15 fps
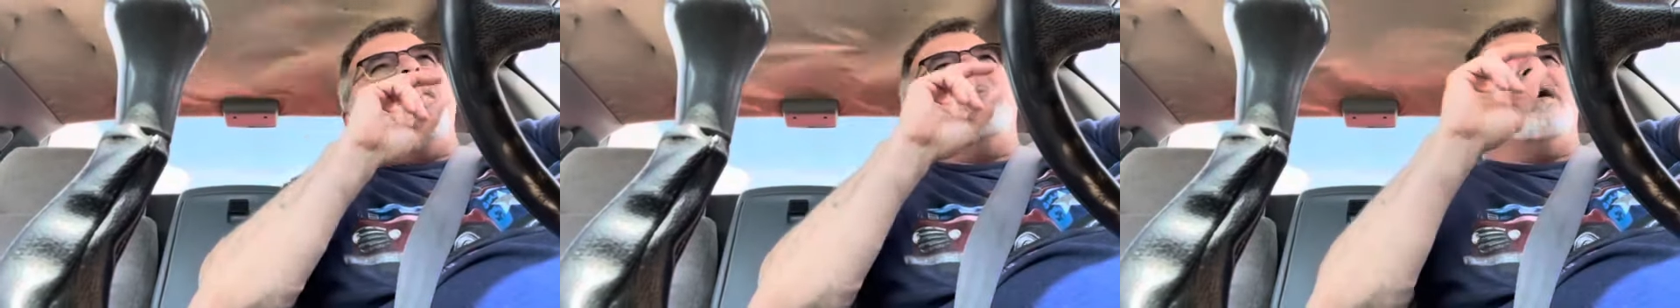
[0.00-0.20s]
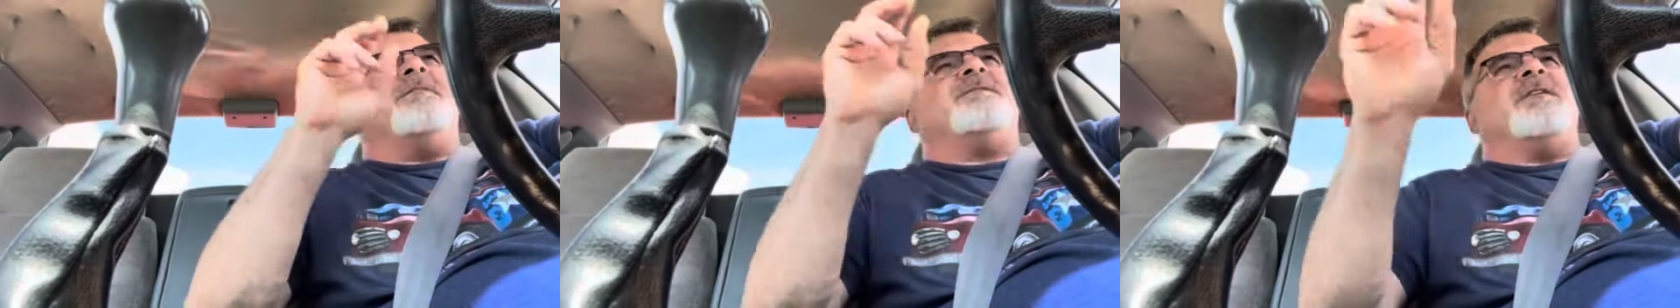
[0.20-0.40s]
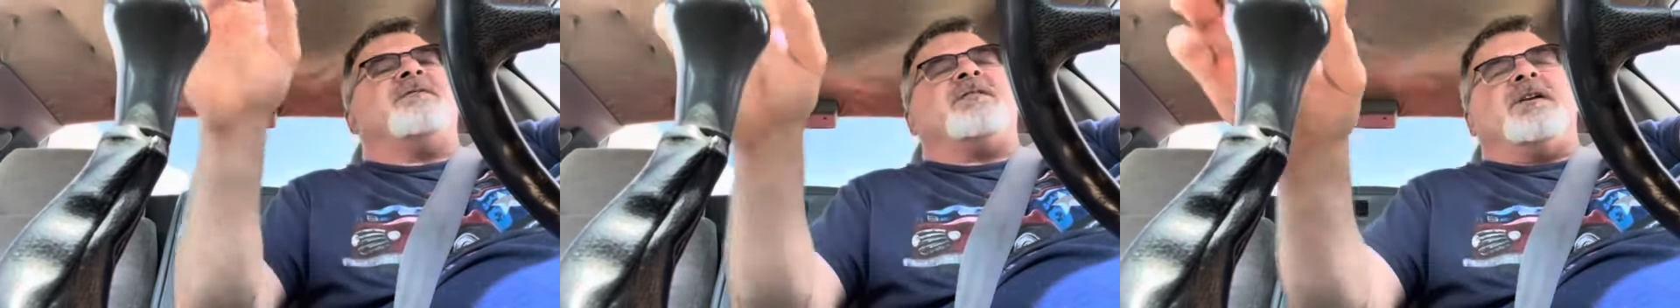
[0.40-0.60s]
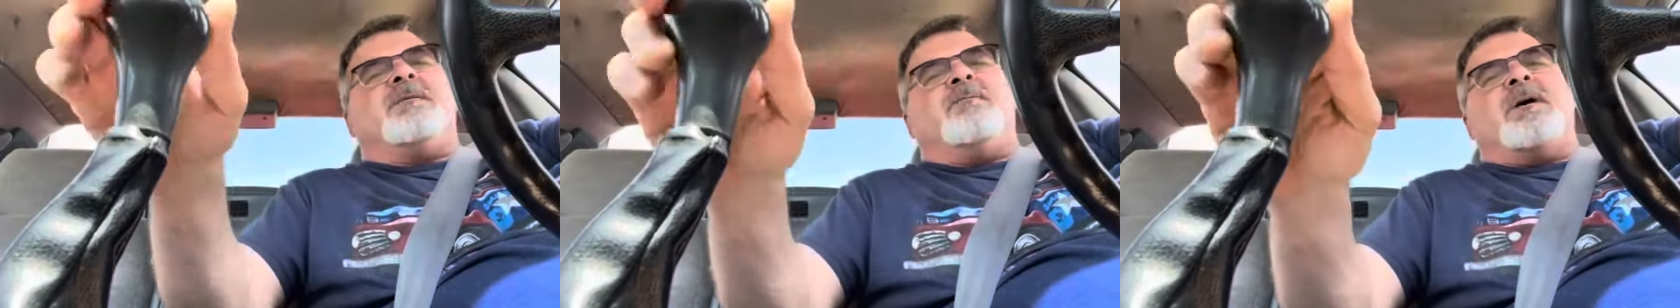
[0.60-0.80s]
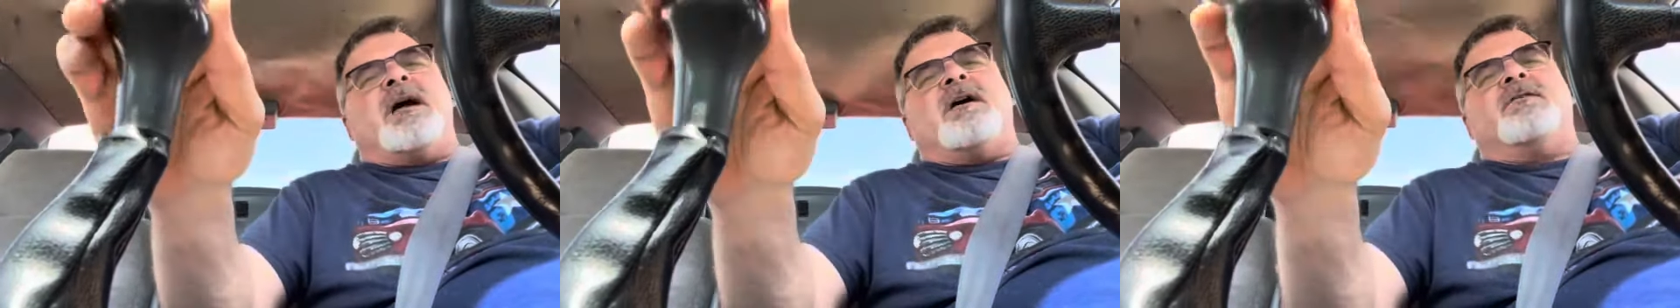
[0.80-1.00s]
about
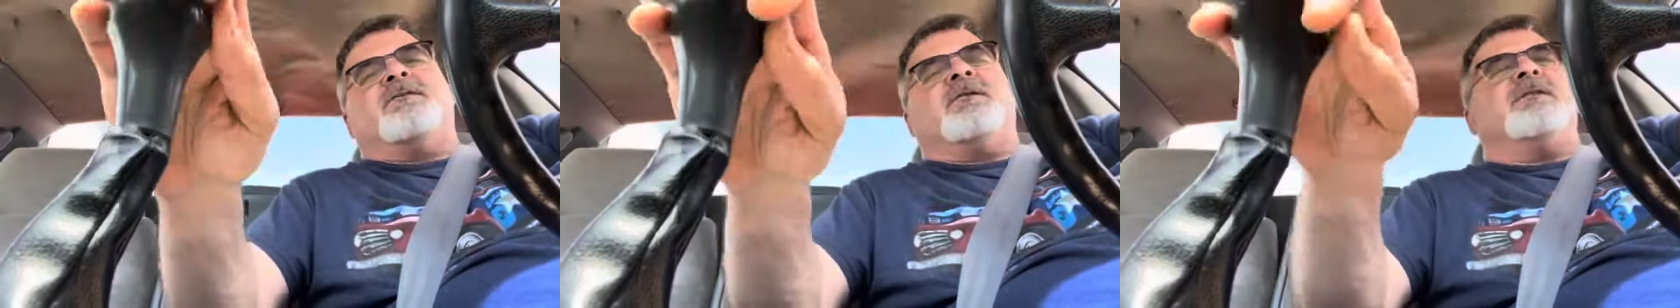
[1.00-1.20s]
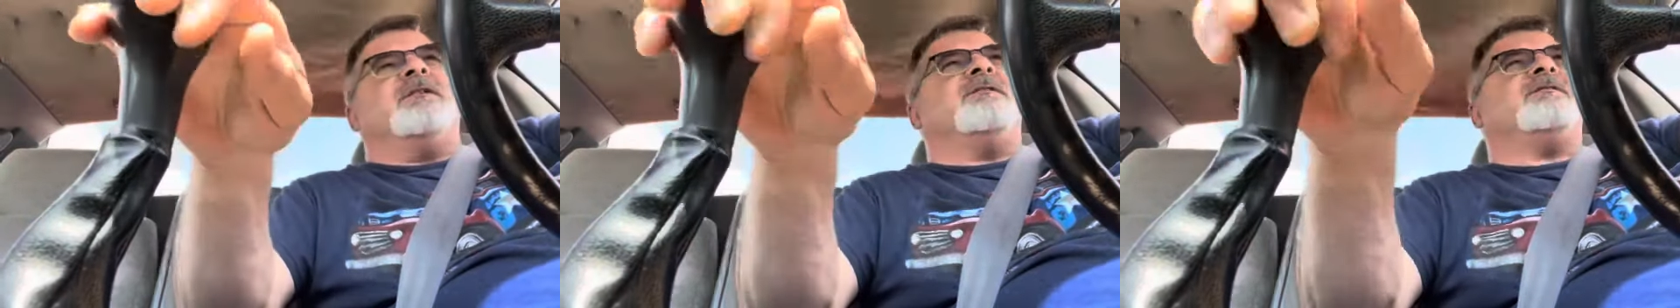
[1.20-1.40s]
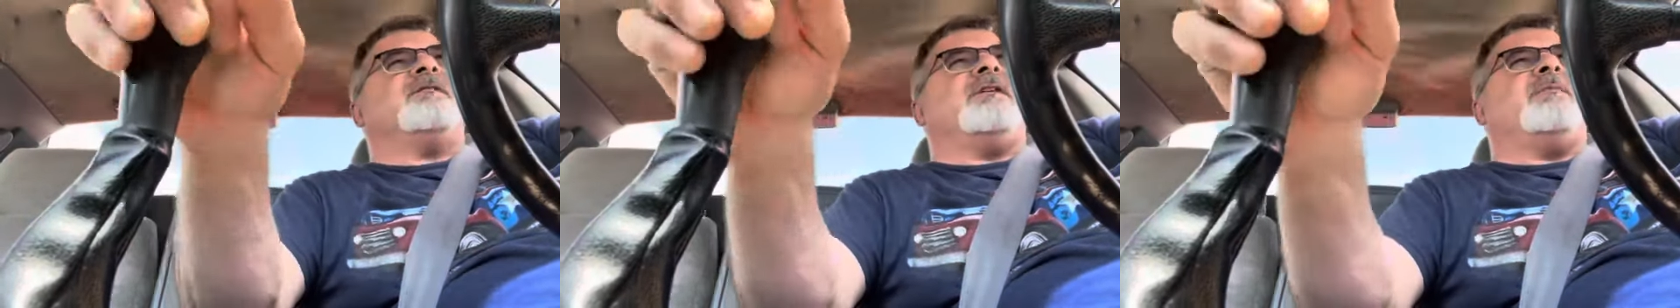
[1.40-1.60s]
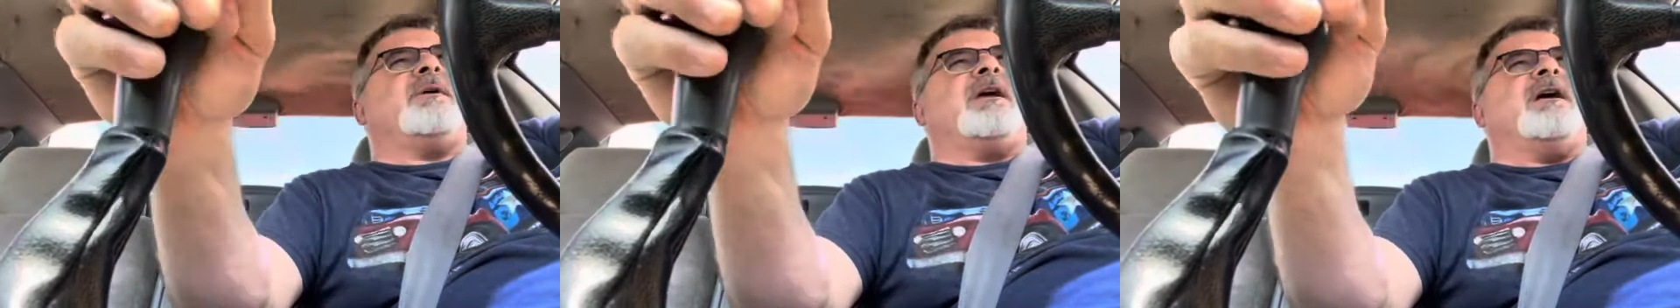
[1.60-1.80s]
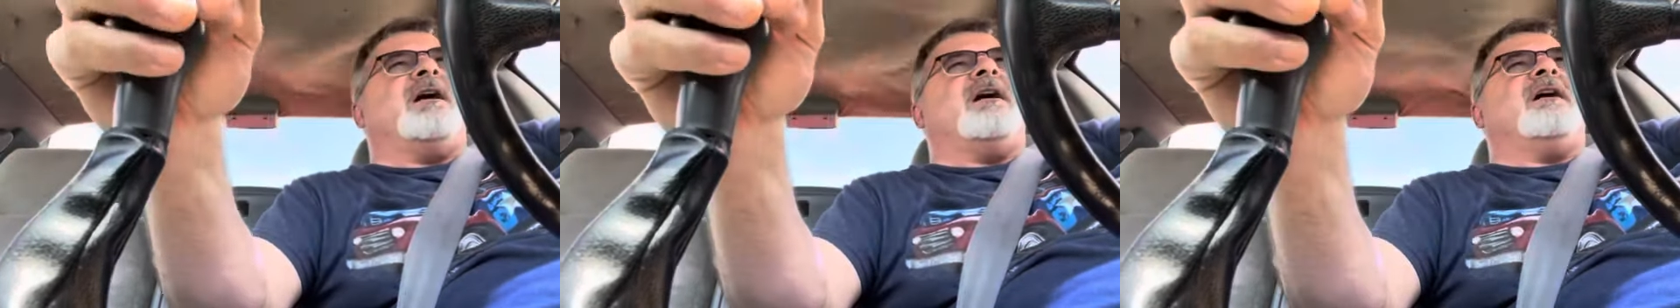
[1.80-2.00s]
15 pounds on these
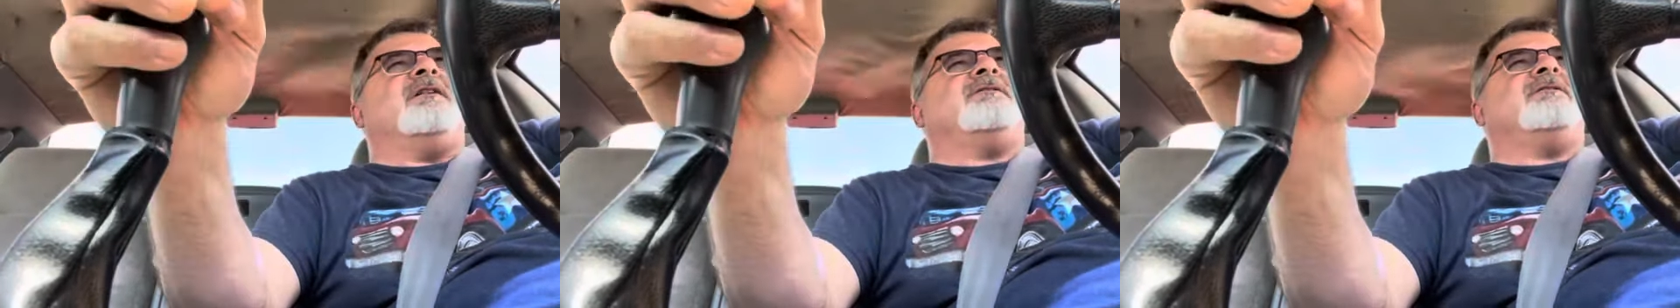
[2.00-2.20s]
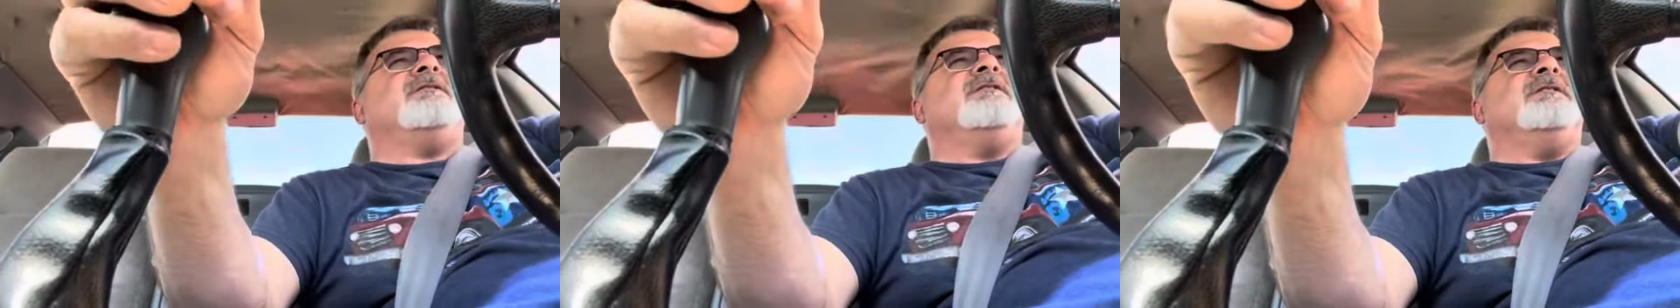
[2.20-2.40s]
CBIs.